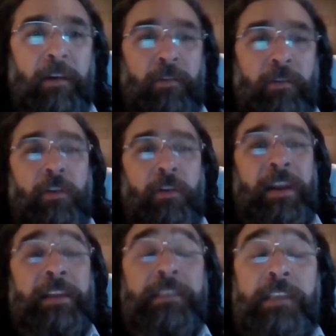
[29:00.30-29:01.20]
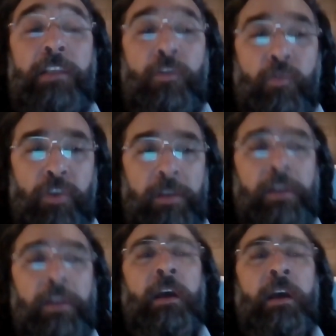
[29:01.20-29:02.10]
or an
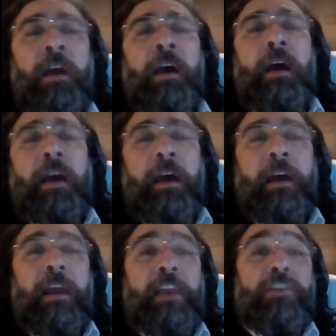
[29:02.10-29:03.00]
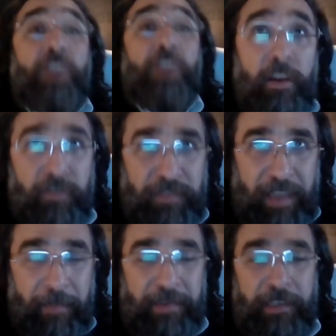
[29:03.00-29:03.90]
institution in charge of
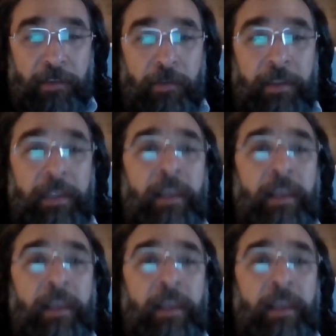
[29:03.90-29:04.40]
cybersecurity